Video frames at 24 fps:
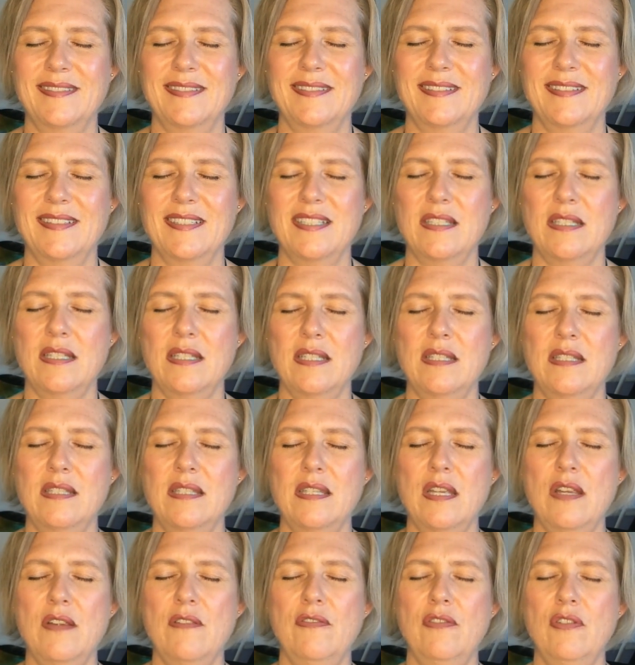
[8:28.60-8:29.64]
Sits
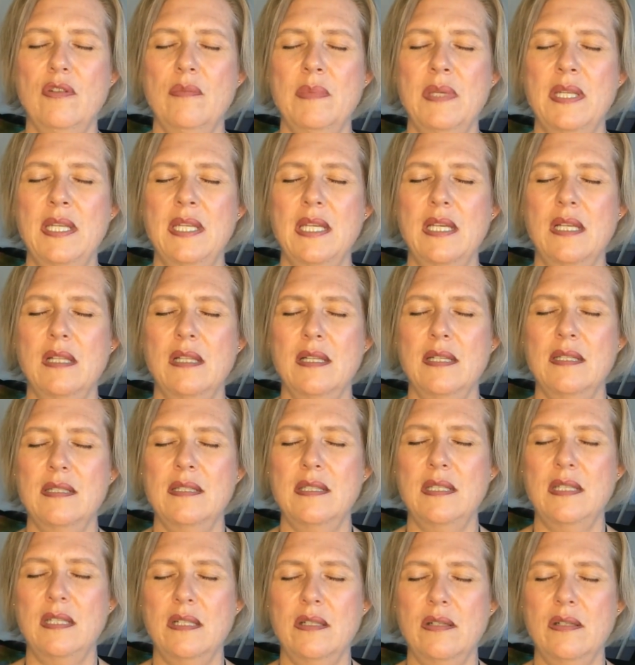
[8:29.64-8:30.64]
there for a minute, cleansing,